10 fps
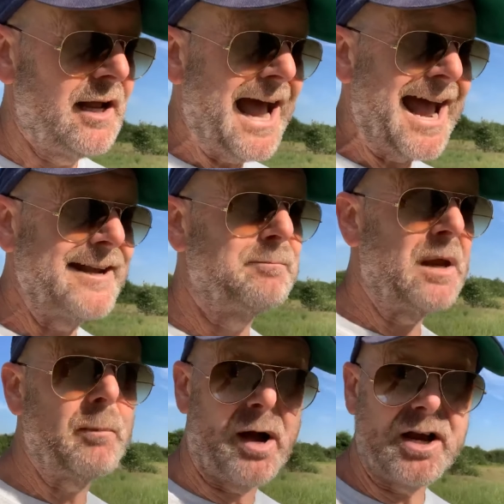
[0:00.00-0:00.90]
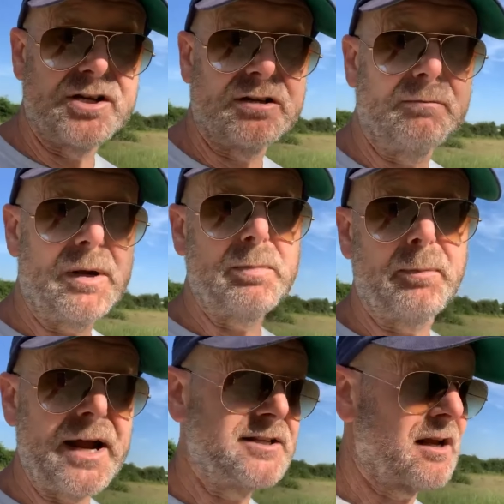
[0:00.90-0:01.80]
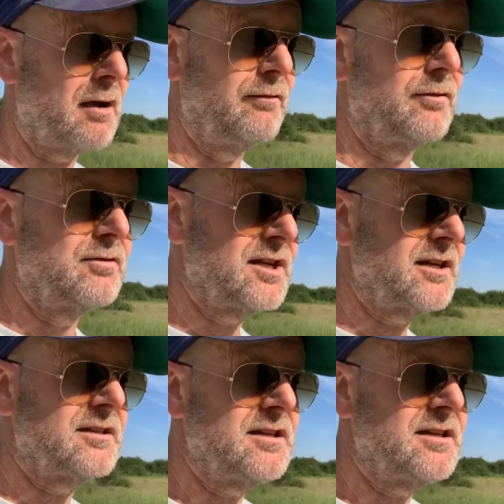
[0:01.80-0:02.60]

and be patient, be prepared to go through 60,